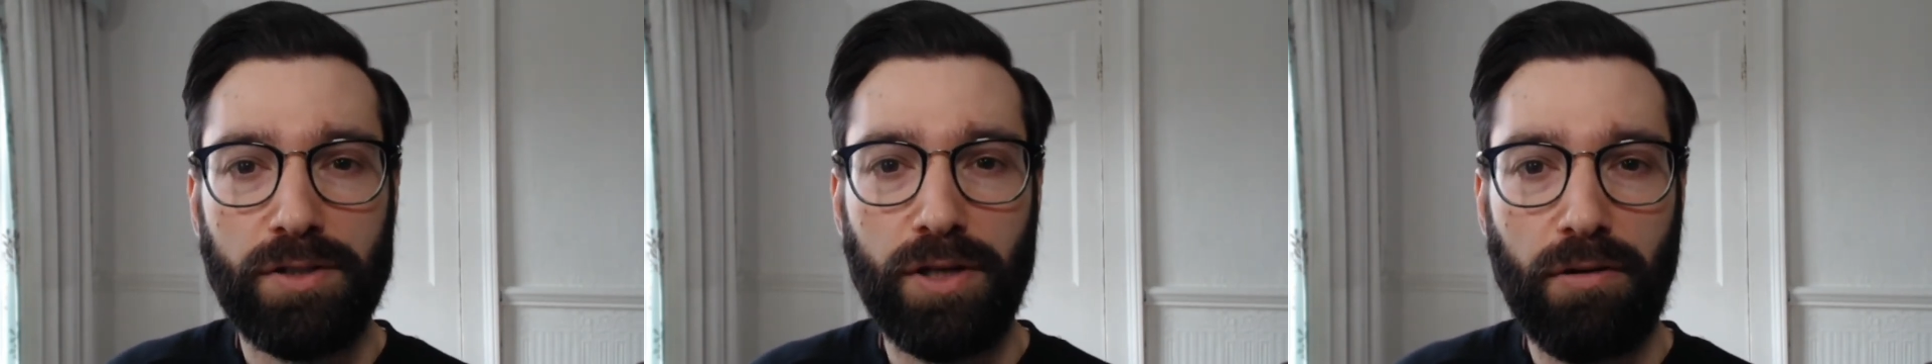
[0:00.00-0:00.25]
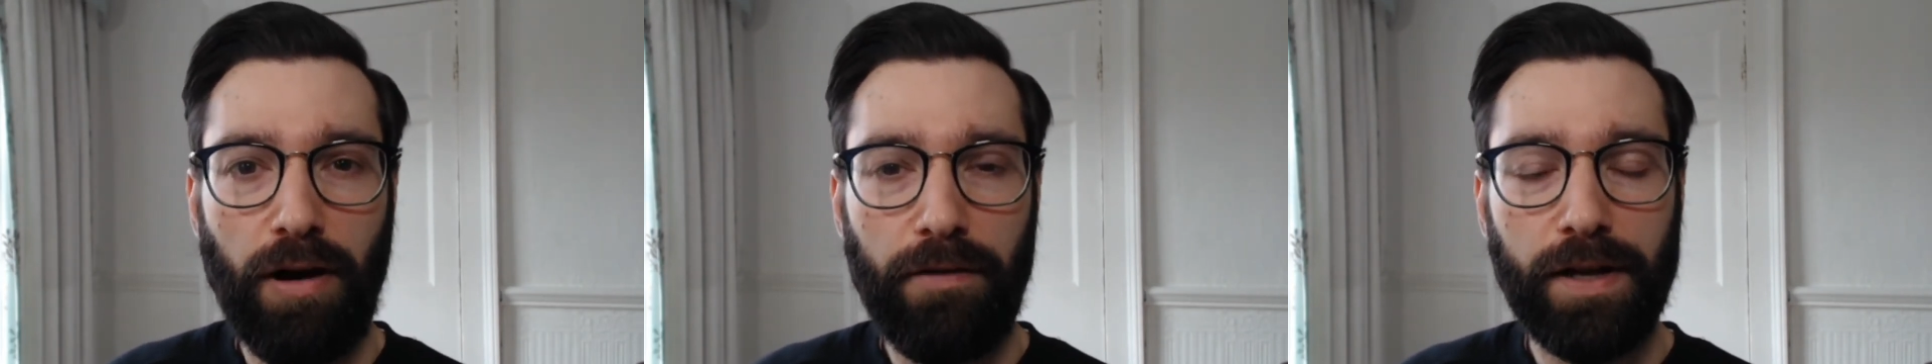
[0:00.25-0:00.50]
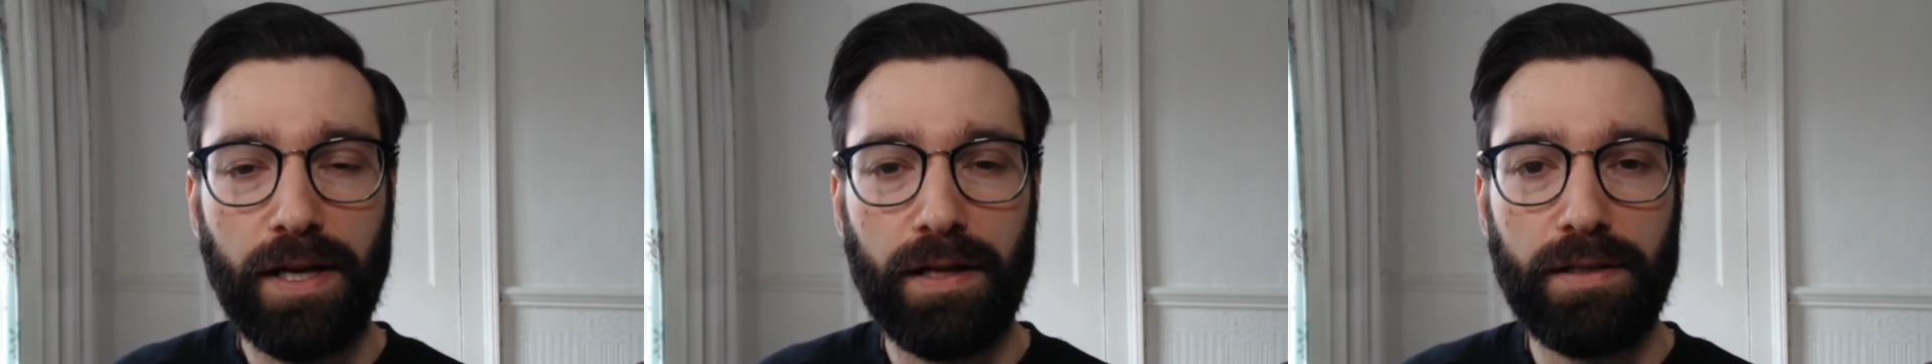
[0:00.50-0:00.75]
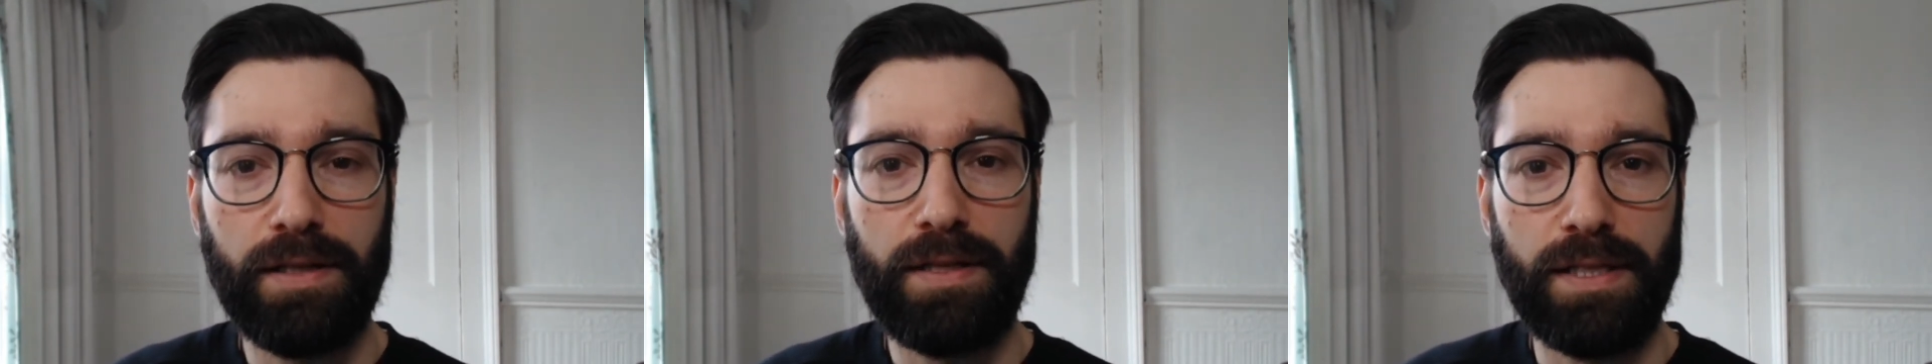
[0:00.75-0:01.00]
geographic
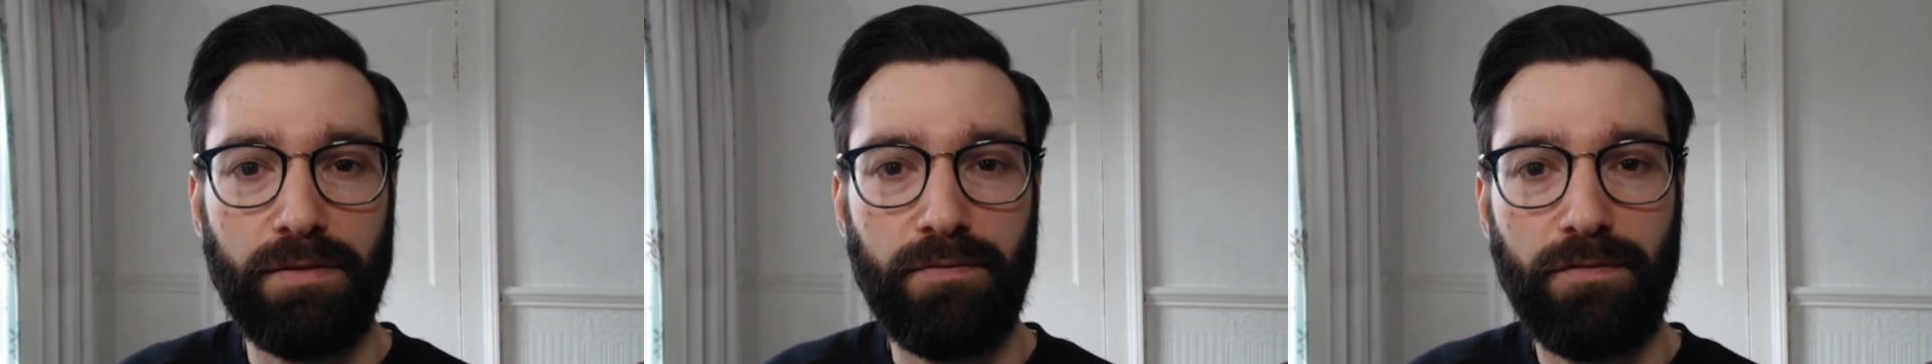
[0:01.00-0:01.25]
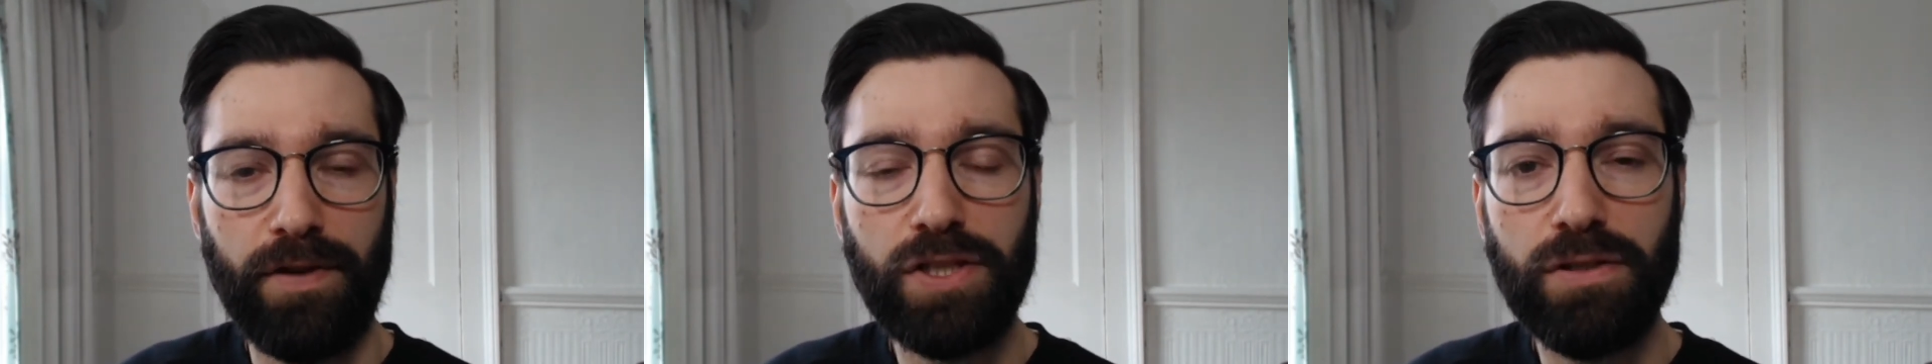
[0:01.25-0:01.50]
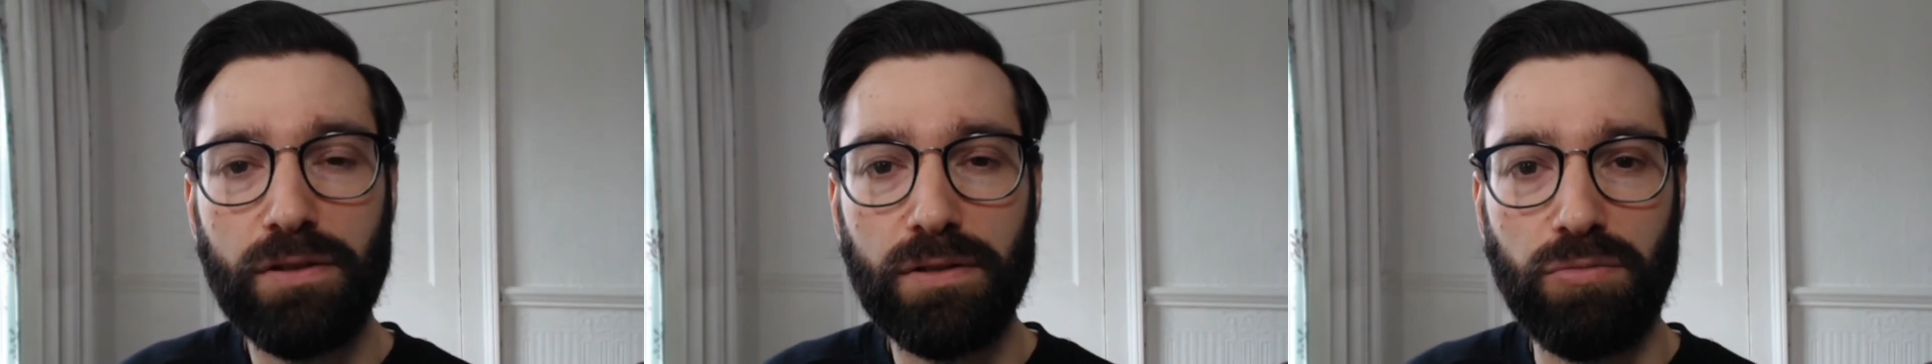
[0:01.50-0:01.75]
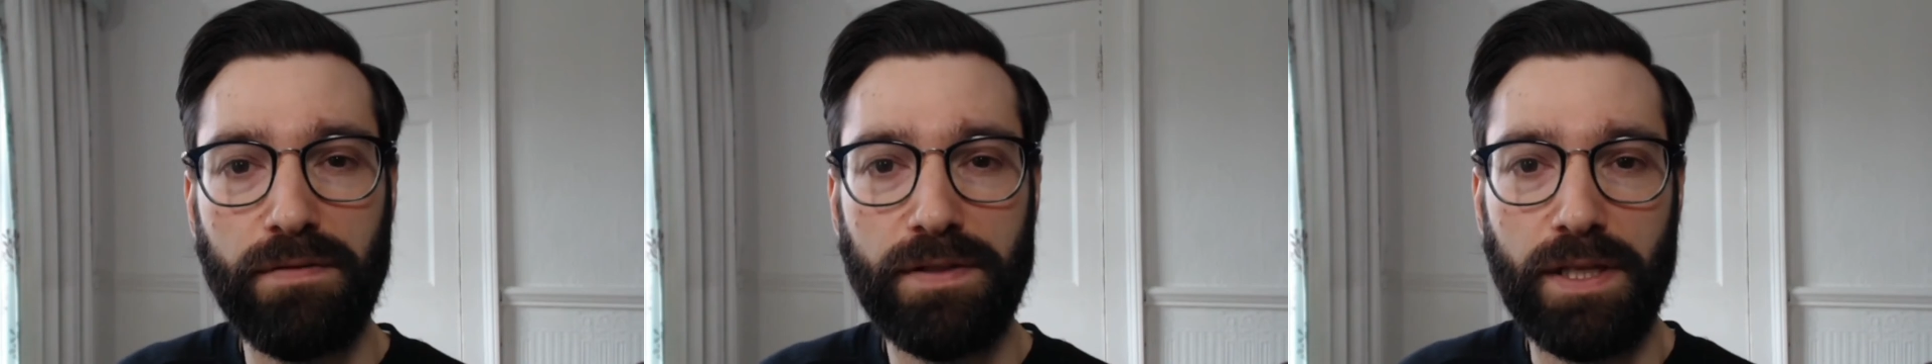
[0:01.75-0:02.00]
entities and
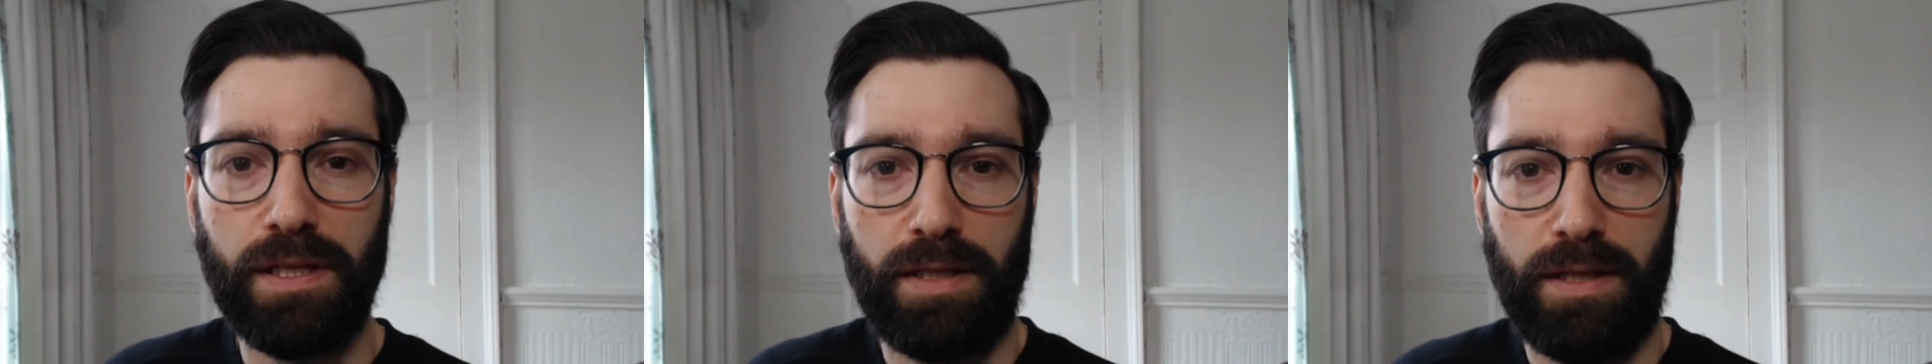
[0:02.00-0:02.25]
features we've seen